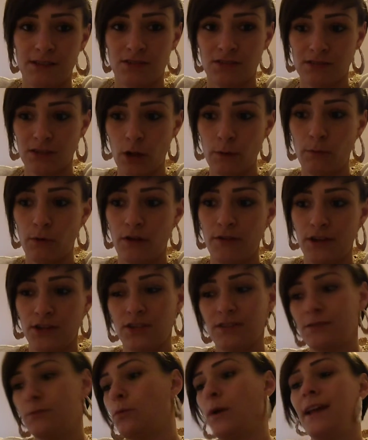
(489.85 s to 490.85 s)
There's just no point. They're
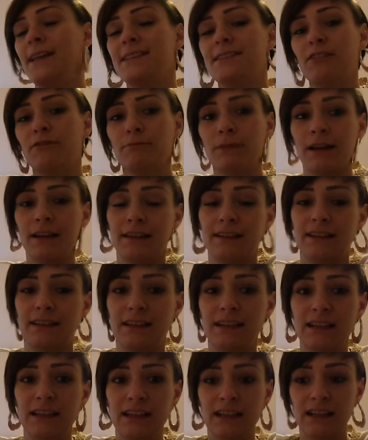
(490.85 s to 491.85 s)
just a waste of
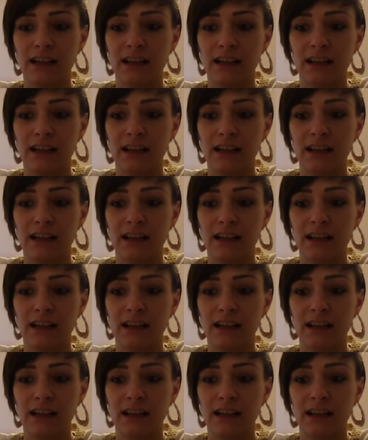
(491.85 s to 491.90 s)
money.